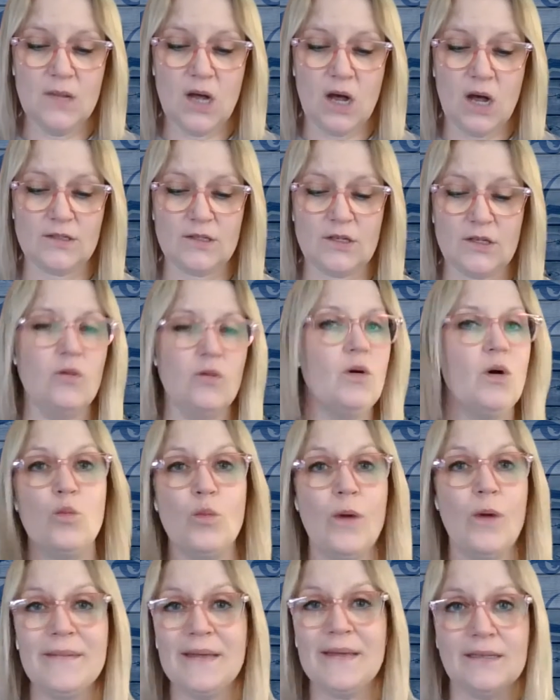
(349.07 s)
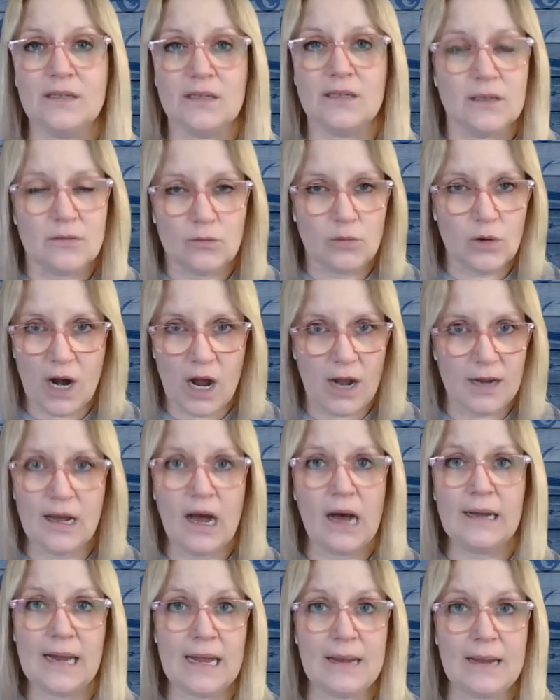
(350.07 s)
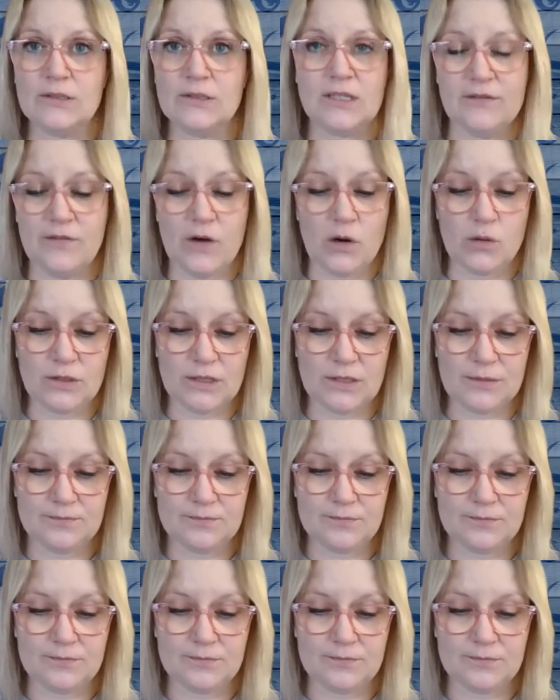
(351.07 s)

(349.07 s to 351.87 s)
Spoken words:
Also, women were unable to vote,